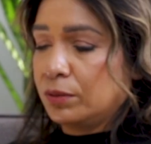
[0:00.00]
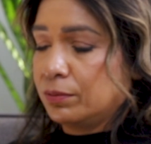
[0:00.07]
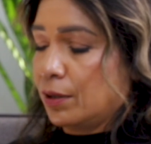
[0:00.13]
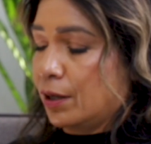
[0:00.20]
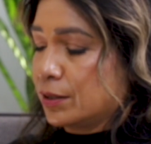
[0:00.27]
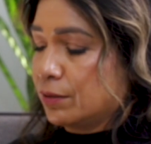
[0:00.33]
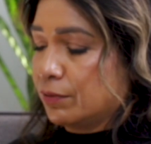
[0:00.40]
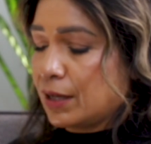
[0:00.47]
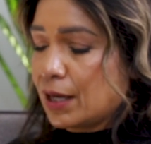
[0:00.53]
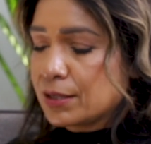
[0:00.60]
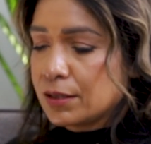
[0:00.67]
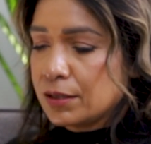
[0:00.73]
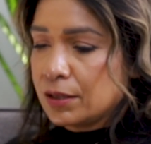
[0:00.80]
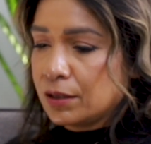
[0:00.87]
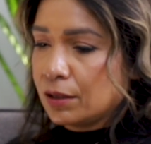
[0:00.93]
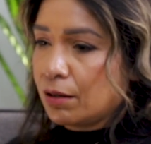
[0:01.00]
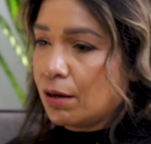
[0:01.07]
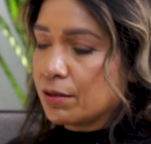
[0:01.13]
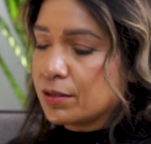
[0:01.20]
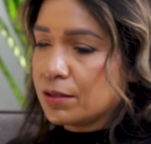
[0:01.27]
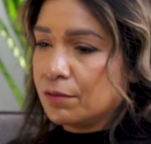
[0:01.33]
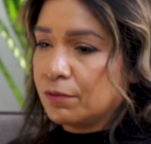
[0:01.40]
cost of gasoline, the
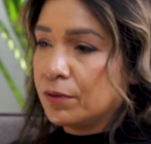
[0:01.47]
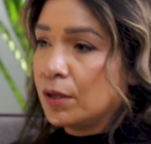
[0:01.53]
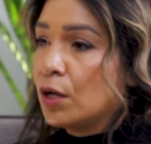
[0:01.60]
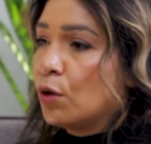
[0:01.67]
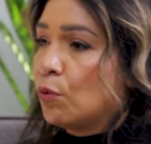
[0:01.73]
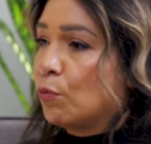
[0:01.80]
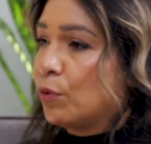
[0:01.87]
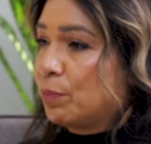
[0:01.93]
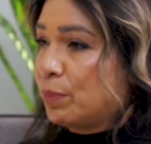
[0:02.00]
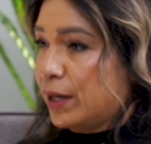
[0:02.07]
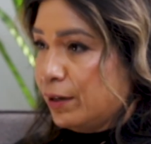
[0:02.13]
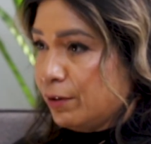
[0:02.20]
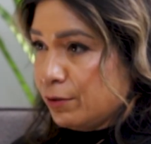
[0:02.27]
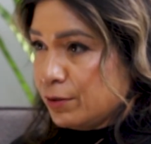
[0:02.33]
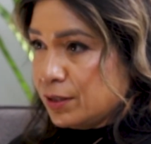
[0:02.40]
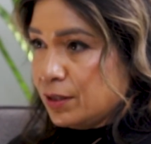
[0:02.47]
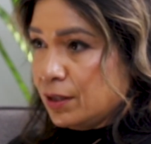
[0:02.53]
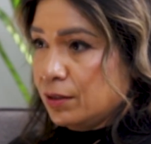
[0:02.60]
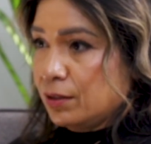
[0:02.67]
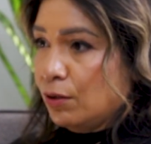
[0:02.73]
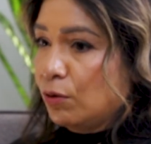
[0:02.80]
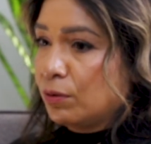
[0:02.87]
cost of repairs,
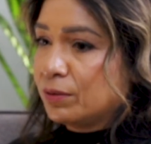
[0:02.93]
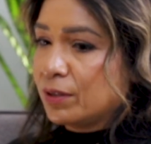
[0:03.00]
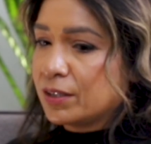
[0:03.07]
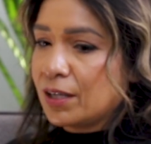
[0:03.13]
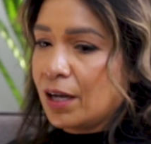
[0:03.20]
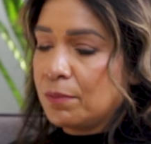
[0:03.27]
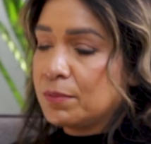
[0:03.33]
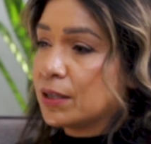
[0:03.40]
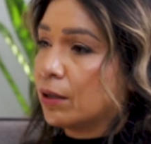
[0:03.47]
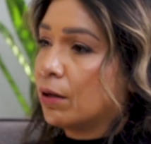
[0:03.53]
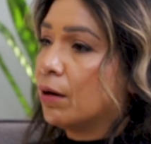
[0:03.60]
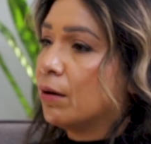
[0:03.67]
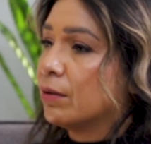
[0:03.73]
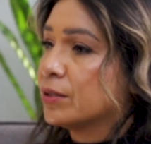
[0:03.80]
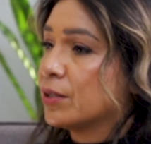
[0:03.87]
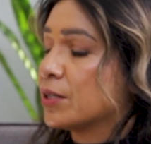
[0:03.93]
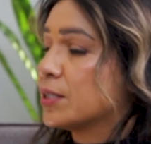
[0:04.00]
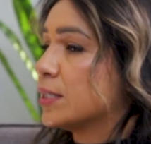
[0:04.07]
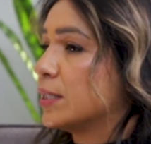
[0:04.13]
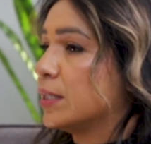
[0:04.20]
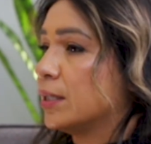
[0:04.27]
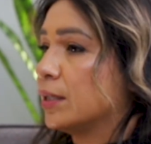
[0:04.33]
the times that cars are
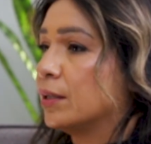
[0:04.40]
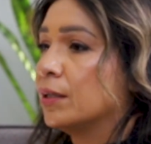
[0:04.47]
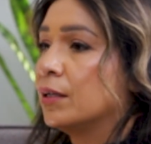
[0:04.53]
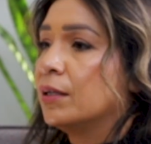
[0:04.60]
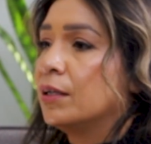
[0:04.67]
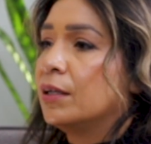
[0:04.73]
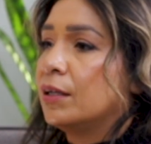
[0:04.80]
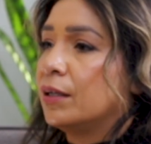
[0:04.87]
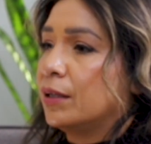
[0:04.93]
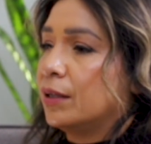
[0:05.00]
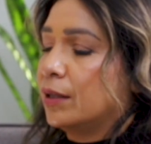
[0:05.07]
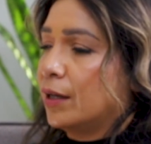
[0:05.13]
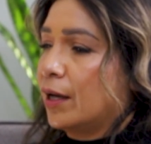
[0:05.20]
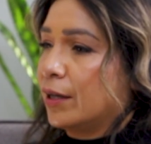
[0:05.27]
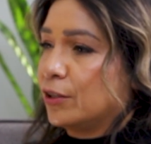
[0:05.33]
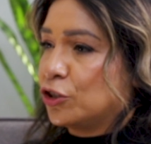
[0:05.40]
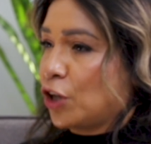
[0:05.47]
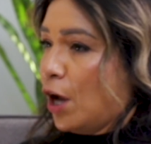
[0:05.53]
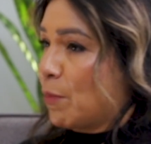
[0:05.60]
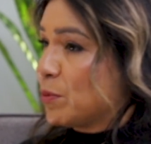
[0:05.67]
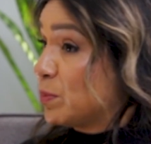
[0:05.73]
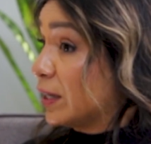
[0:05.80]
sitting at
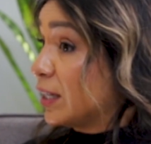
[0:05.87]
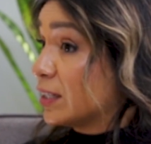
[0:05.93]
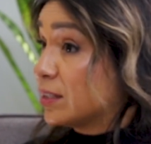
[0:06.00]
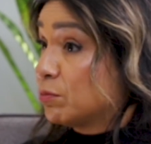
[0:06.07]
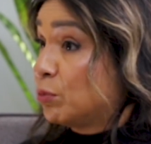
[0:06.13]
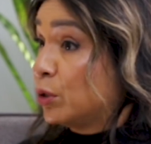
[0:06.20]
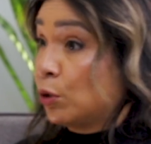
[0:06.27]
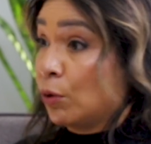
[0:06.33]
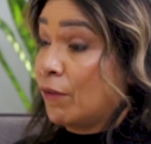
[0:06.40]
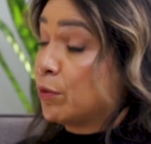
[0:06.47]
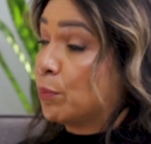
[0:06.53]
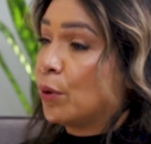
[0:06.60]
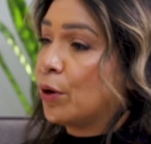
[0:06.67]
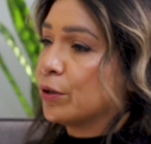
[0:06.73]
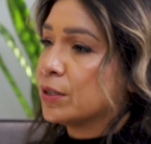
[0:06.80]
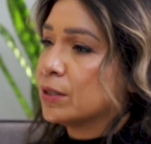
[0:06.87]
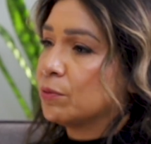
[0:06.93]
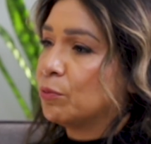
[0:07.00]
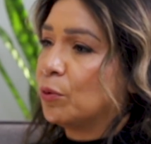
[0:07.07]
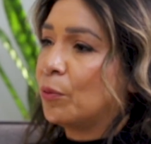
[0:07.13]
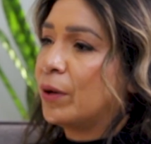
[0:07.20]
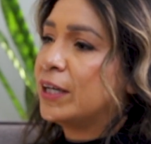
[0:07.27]
shops because we don't have the parts.
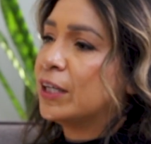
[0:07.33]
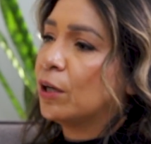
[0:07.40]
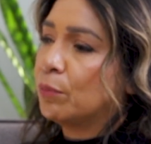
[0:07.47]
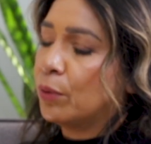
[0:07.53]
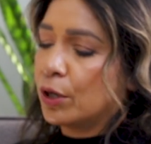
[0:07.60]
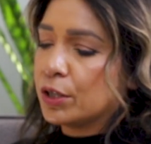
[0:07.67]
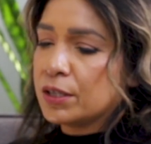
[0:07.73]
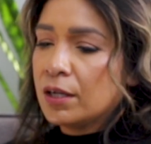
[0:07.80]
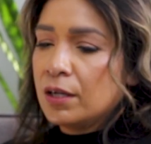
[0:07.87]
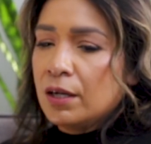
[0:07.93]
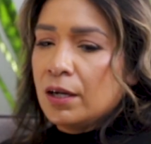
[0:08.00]
We're waiting on parts.